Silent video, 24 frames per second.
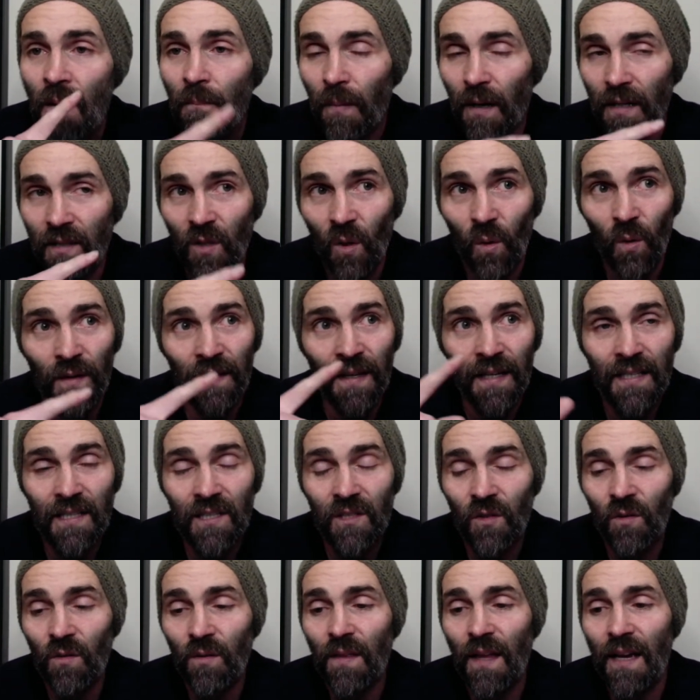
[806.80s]
By doing
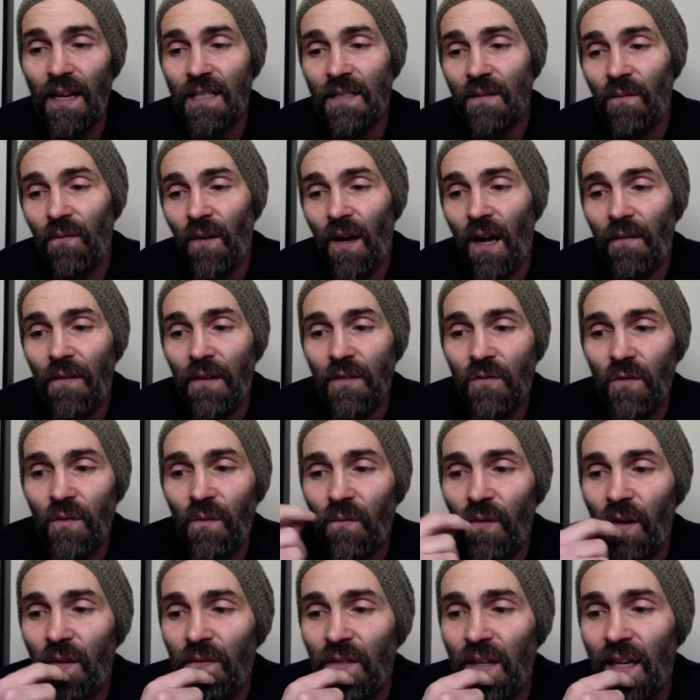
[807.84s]
these
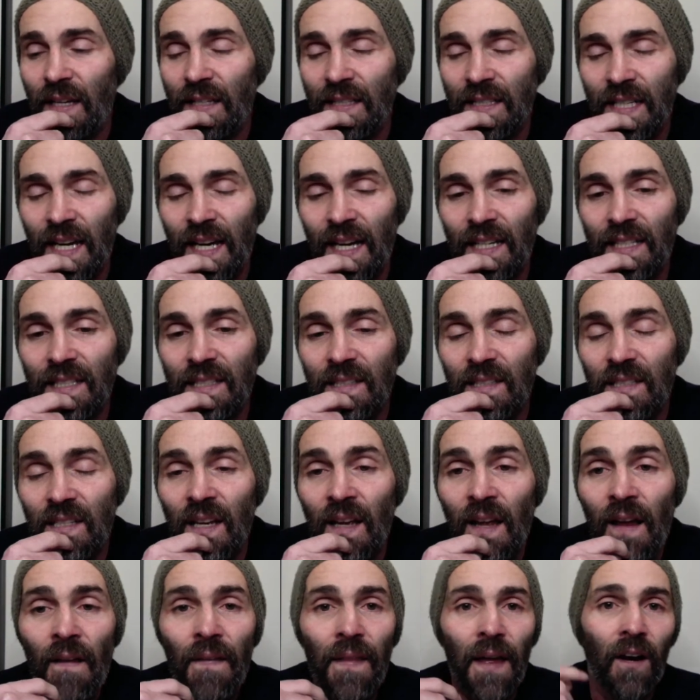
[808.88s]
2,515
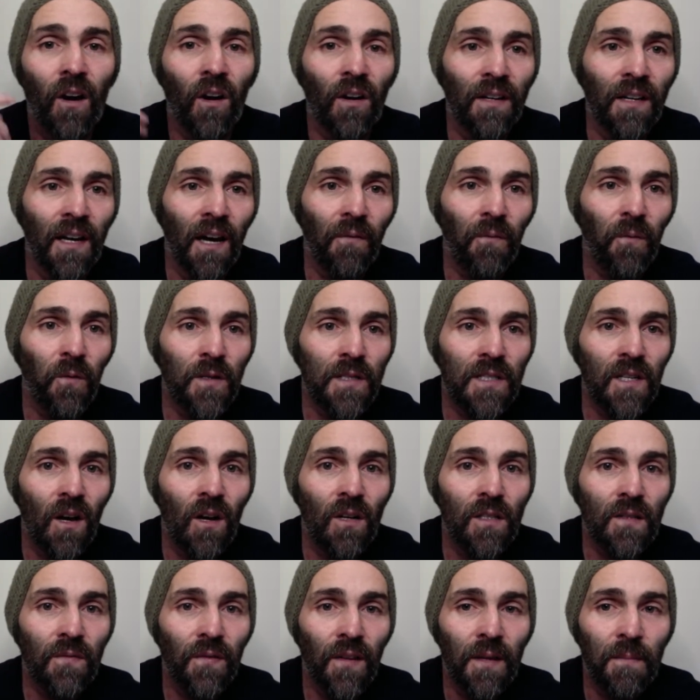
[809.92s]
tests, they got enough
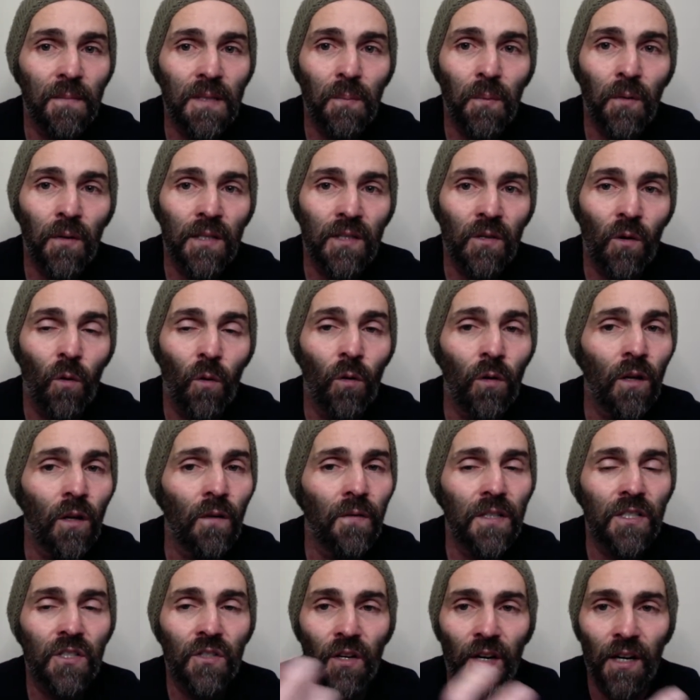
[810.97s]
results for them to put all of
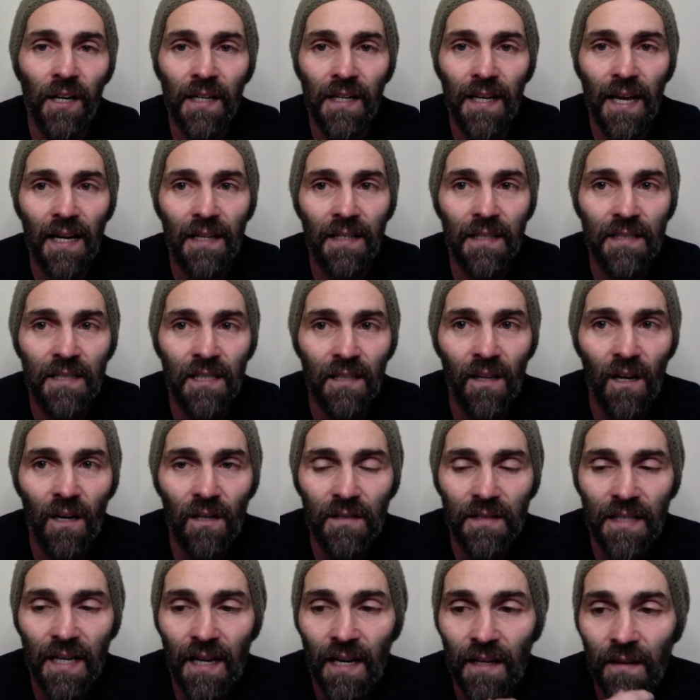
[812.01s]
Australia down into
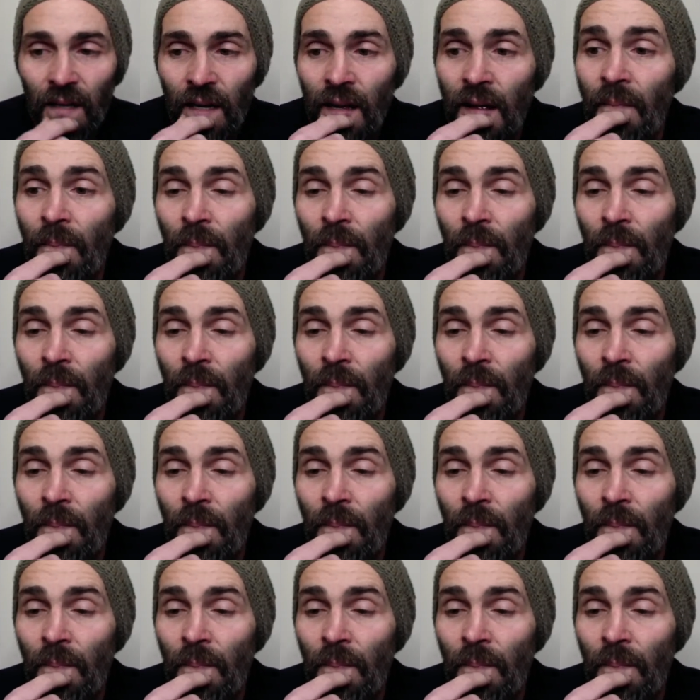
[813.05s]
lockdown.